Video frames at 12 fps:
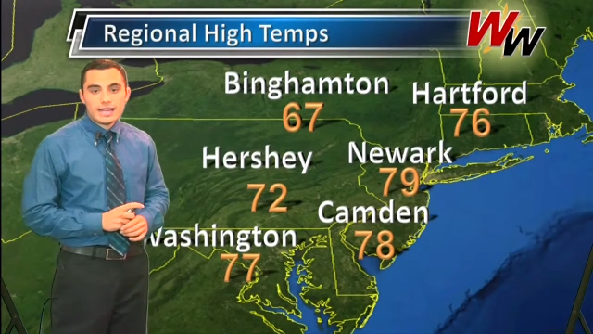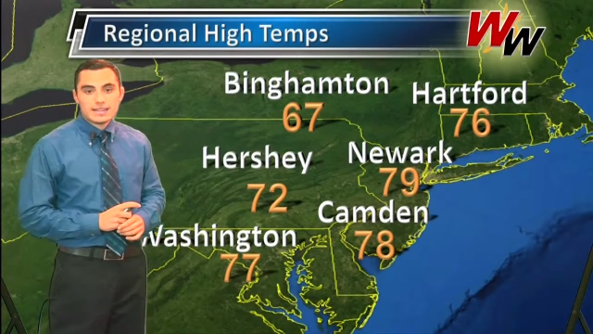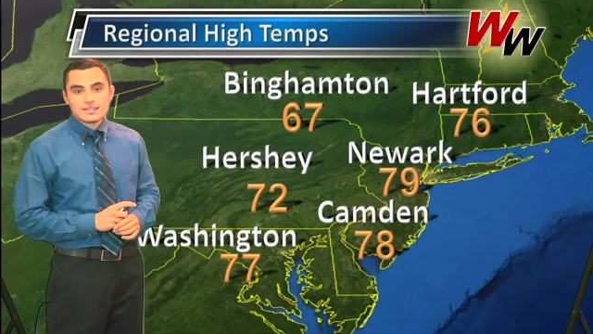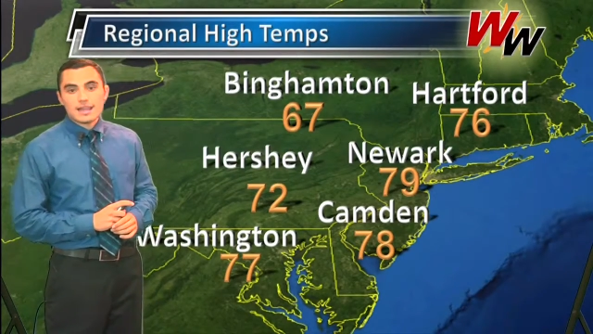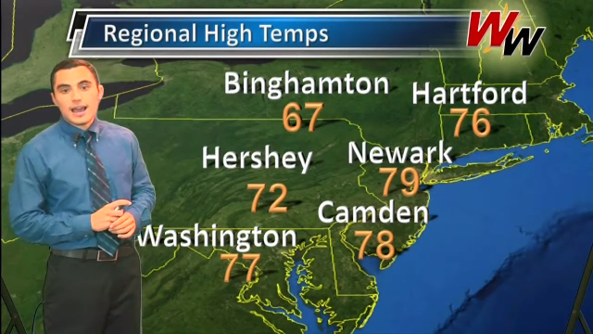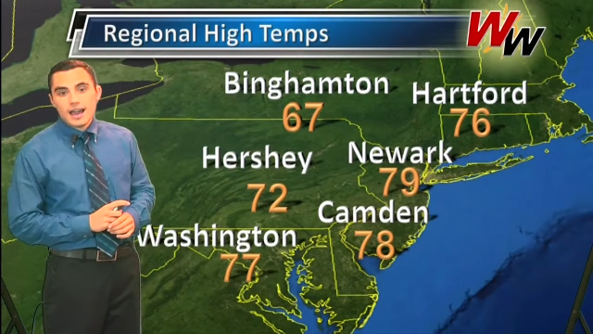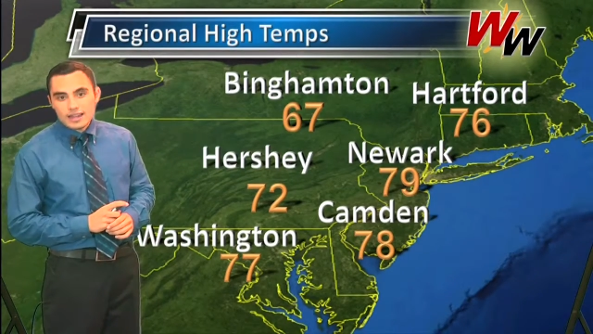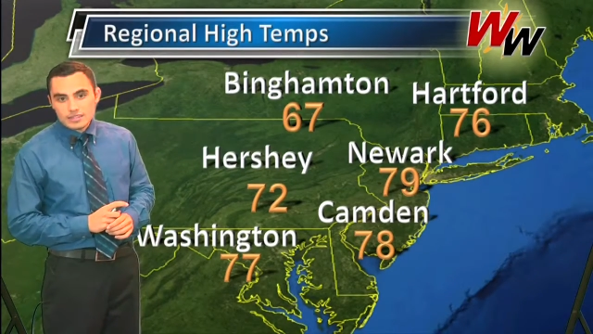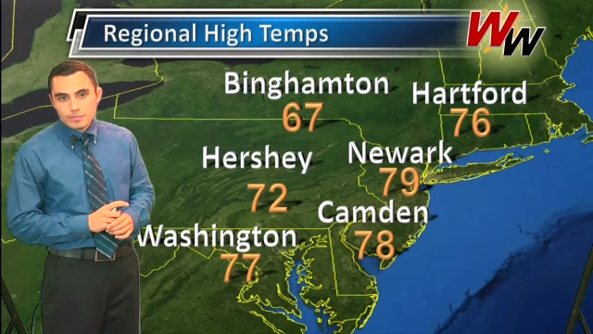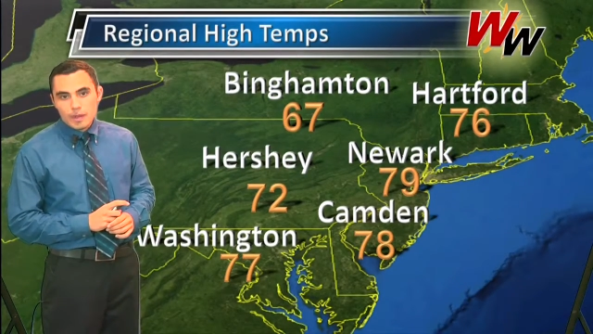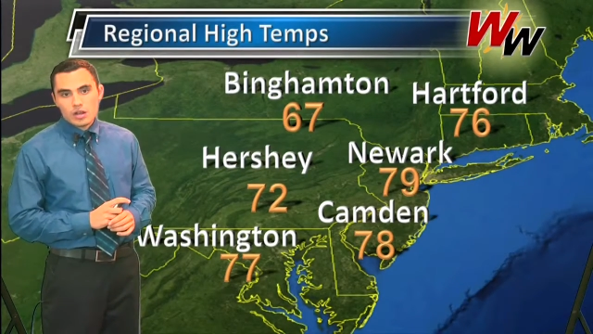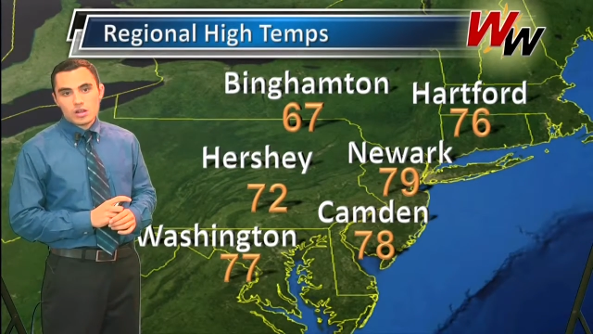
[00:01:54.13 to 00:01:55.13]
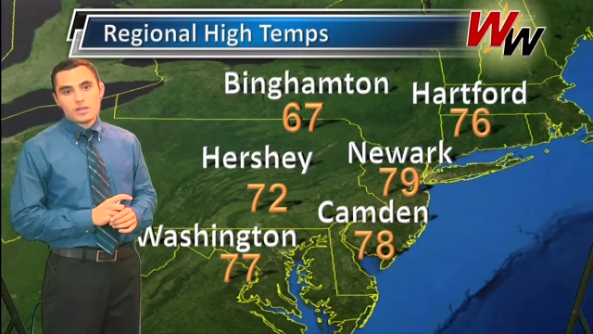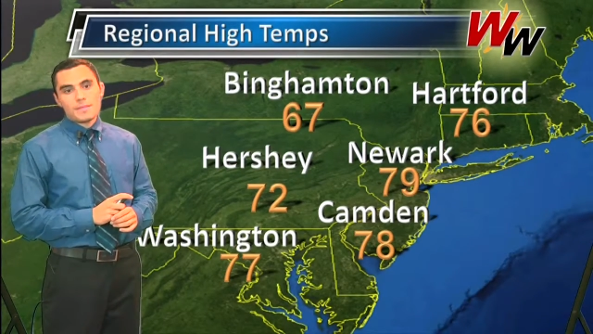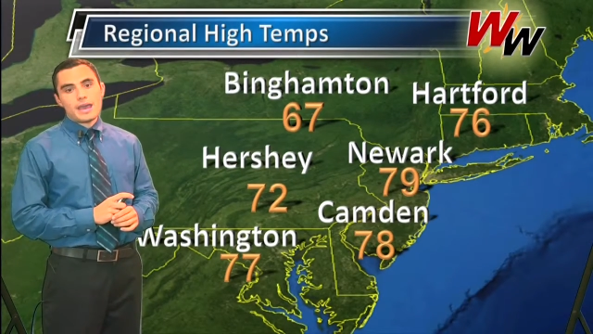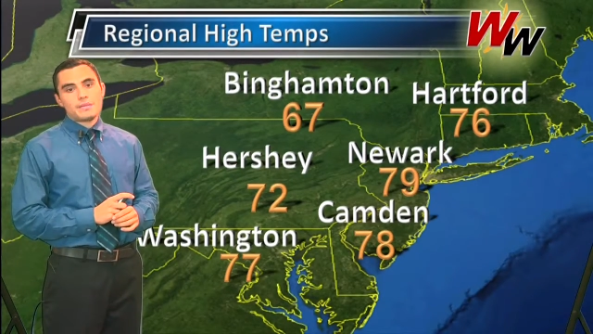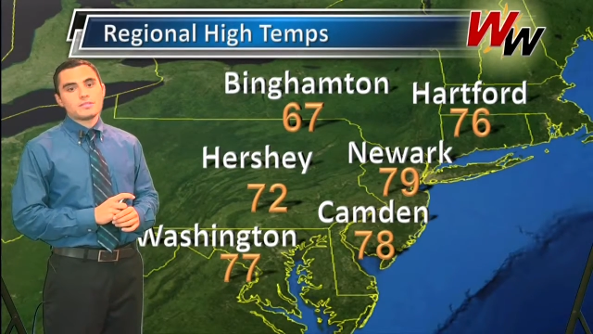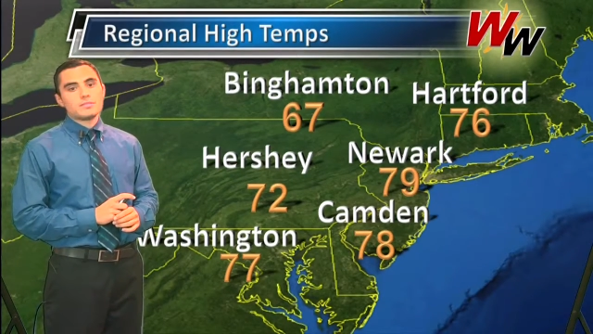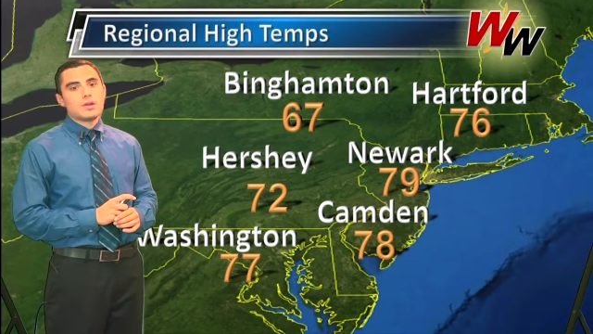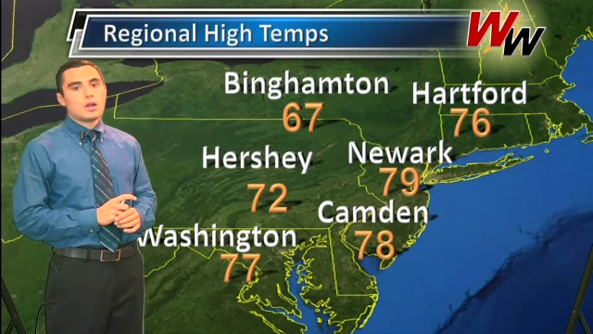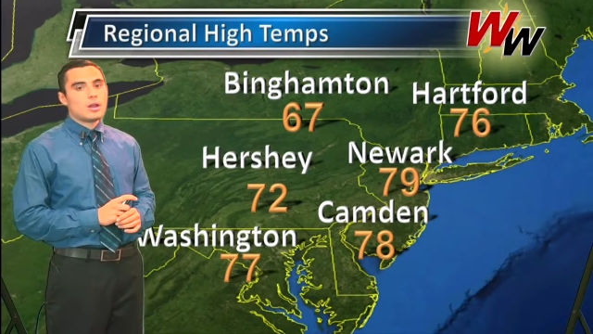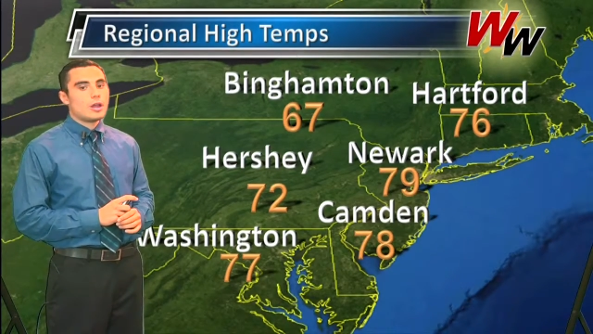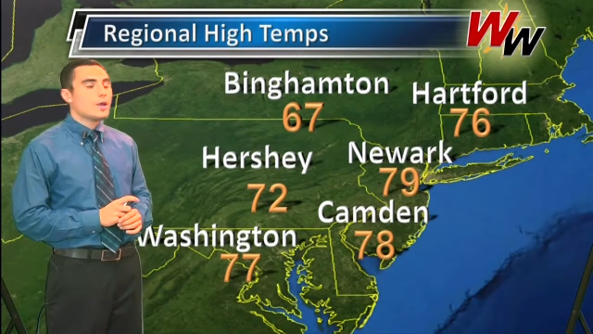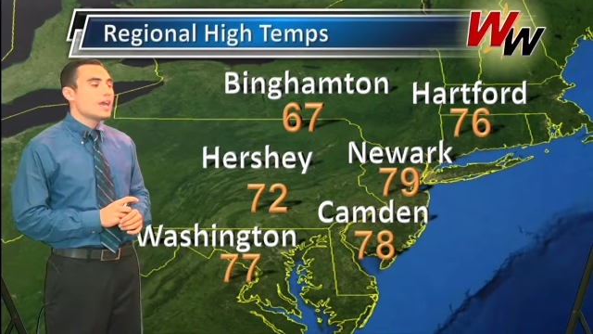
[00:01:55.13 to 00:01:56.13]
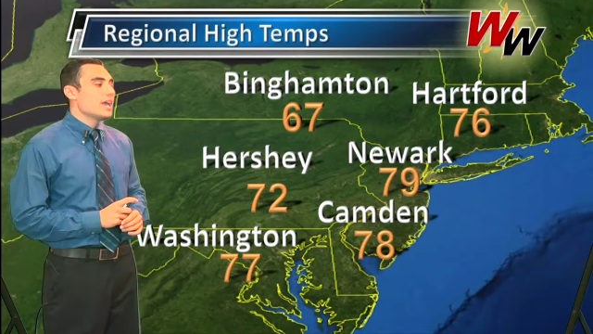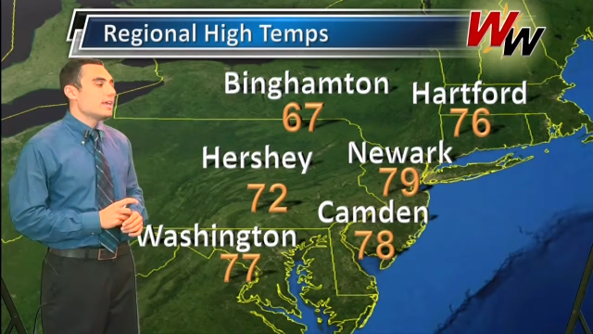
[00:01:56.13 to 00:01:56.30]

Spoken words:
That's the hot spot on the map tomorrow.